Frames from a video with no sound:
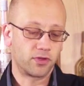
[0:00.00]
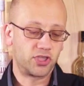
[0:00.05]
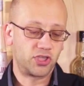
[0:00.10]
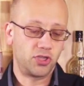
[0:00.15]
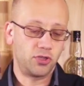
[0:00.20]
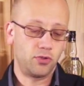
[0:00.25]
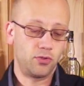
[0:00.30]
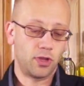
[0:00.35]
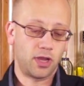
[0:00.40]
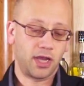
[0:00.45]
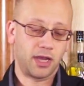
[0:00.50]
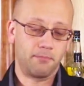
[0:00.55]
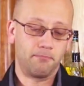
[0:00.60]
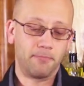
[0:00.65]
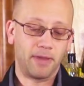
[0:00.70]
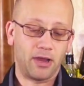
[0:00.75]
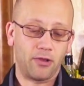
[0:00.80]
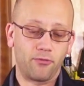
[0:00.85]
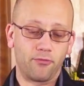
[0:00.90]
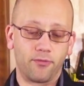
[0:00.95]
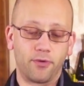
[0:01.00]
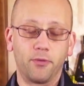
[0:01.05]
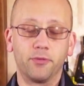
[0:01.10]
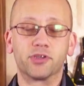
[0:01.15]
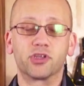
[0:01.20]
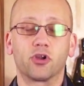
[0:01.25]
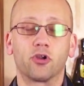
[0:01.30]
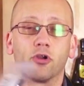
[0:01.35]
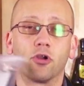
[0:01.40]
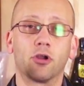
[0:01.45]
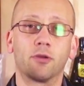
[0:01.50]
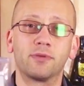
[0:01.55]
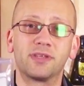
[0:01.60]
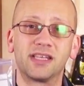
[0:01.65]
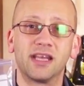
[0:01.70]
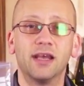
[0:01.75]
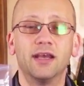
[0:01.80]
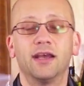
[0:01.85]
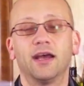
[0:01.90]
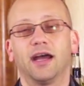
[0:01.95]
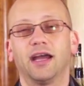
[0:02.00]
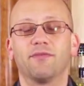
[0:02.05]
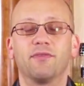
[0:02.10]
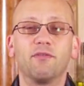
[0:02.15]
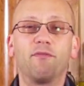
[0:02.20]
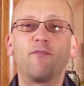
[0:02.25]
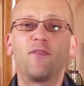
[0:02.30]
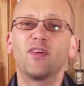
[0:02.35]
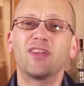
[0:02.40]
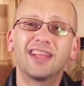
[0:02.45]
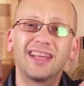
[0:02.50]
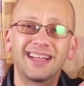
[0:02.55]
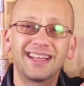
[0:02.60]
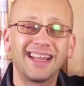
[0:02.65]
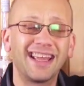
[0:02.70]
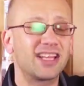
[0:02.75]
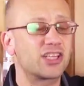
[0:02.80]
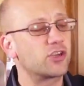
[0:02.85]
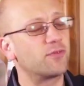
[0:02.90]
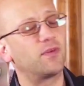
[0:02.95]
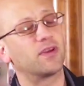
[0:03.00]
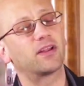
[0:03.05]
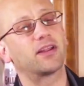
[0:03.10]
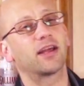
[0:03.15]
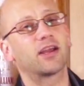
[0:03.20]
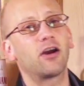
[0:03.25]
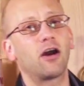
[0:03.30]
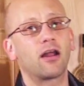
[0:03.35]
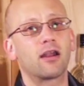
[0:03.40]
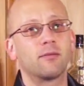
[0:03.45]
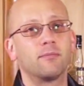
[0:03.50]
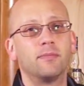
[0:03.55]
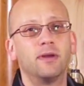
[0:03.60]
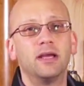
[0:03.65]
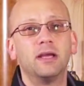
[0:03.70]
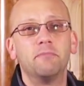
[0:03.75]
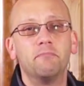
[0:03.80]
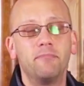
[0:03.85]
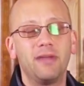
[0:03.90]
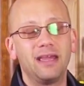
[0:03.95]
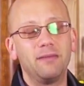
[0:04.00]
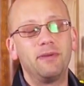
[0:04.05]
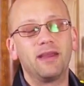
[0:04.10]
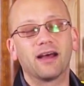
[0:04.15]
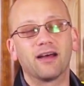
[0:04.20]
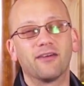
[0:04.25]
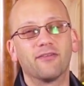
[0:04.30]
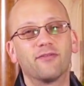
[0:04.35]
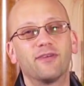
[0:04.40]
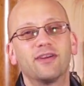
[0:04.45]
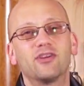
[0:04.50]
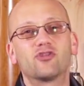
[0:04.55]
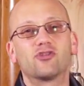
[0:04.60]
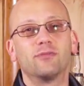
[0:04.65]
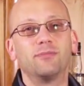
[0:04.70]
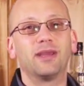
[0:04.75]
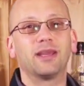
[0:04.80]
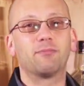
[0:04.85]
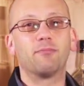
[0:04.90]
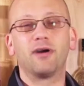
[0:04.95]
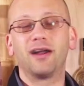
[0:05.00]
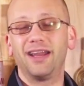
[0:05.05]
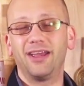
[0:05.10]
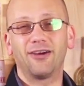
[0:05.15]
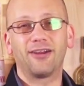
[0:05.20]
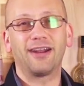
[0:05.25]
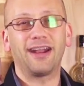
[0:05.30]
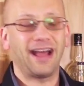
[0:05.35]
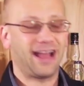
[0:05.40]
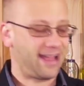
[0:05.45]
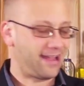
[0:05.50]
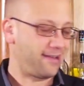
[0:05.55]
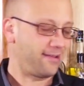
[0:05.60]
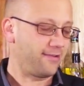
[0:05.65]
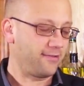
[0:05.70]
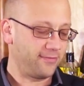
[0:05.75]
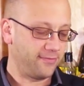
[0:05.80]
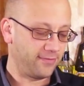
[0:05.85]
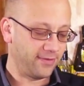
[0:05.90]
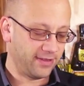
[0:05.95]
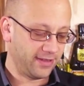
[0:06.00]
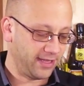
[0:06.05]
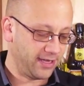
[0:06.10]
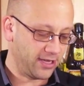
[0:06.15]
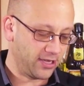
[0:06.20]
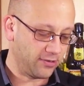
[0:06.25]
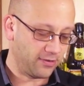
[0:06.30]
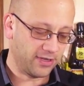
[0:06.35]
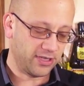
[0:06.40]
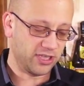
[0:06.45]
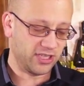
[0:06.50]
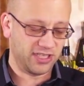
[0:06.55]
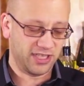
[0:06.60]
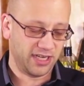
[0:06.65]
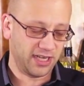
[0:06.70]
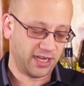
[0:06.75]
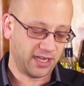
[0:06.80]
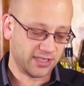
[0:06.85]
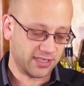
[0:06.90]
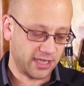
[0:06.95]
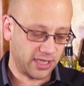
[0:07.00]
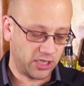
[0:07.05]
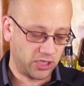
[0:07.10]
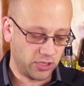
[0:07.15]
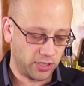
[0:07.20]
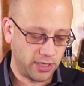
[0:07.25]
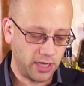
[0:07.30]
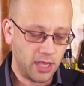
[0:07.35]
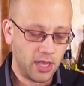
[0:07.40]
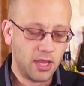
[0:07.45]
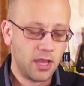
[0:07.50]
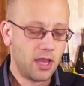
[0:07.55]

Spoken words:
to Mountain Rose Herbs. I have an affiliate link, so if you click on them, maybe I'll eventually make money on it. I don't really know. I just did it because I could.